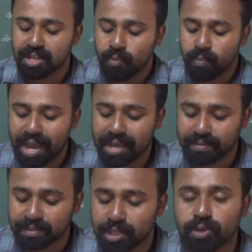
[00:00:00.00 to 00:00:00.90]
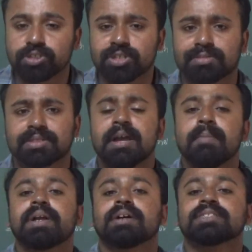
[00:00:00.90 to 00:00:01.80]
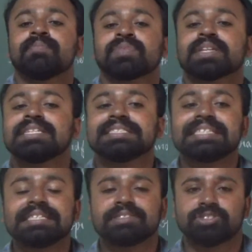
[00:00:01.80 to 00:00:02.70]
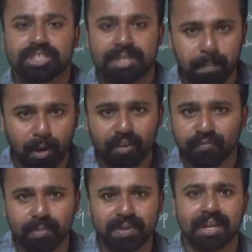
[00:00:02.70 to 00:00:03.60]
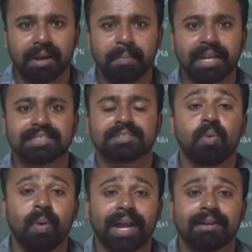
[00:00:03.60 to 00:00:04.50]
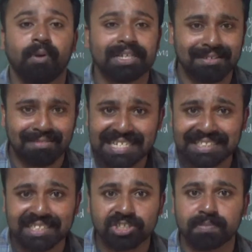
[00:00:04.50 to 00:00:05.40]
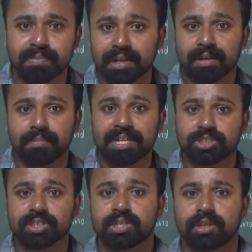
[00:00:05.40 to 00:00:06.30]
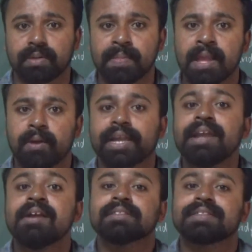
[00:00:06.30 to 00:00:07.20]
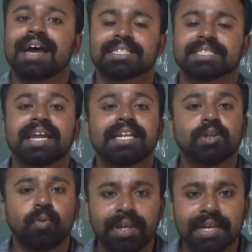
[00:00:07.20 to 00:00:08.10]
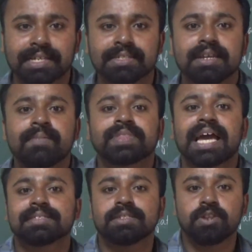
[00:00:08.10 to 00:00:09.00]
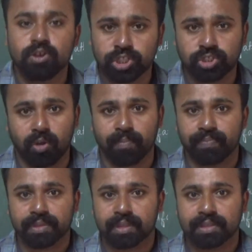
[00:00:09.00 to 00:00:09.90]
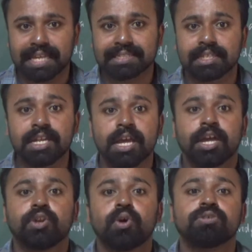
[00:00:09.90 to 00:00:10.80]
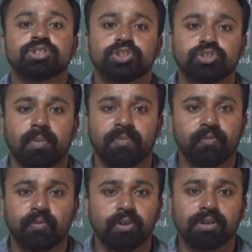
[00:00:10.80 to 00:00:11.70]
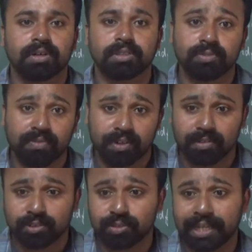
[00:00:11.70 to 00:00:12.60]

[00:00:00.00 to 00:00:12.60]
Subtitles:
where the no shops, because these things she bought from here. Because why? What is the reason she mentioned here? Okay, that is in the village there is no shop. There is a no shop for to